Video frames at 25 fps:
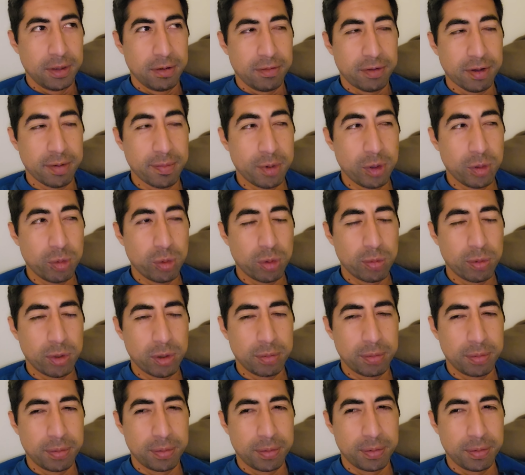a five minute warm
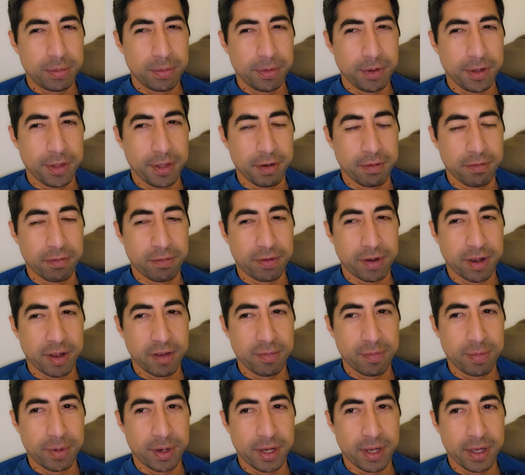up and then
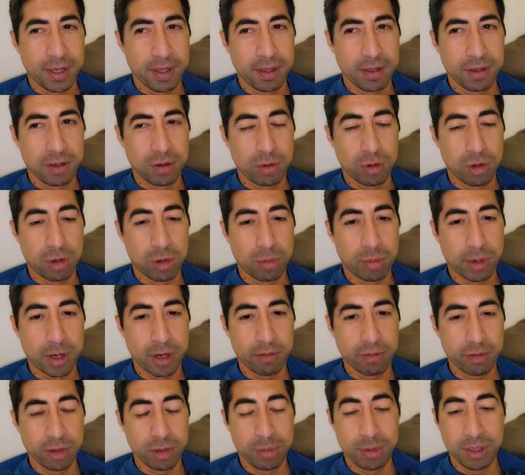five by quarter mile
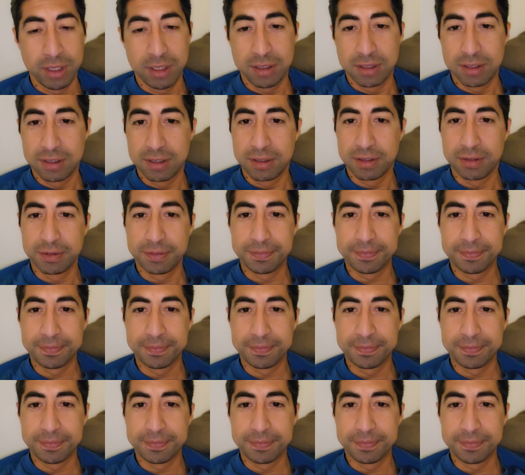repeats,